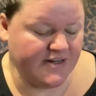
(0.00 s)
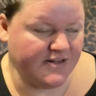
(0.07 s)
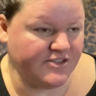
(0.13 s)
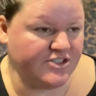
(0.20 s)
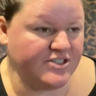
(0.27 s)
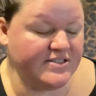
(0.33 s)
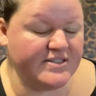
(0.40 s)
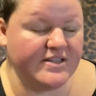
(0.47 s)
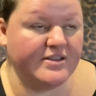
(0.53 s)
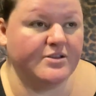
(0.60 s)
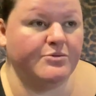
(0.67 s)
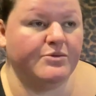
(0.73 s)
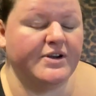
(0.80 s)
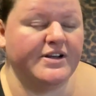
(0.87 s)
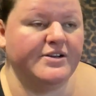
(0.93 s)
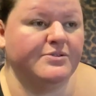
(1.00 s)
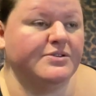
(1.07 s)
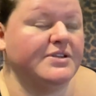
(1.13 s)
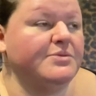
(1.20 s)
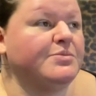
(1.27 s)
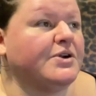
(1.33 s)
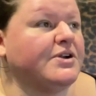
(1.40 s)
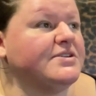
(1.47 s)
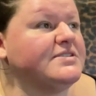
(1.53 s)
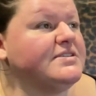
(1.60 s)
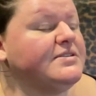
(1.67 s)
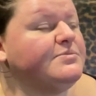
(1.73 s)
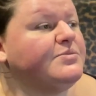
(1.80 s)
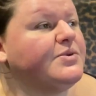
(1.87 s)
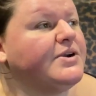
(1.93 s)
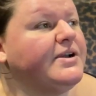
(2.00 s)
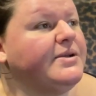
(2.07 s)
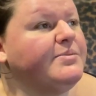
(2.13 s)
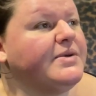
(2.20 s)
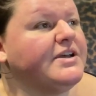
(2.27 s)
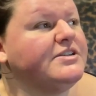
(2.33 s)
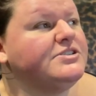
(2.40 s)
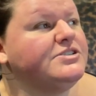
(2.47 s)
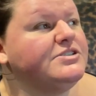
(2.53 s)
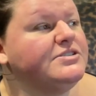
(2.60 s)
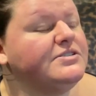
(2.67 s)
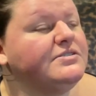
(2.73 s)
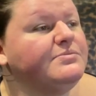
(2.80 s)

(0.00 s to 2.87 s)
and she's like the one and only person, pretty much.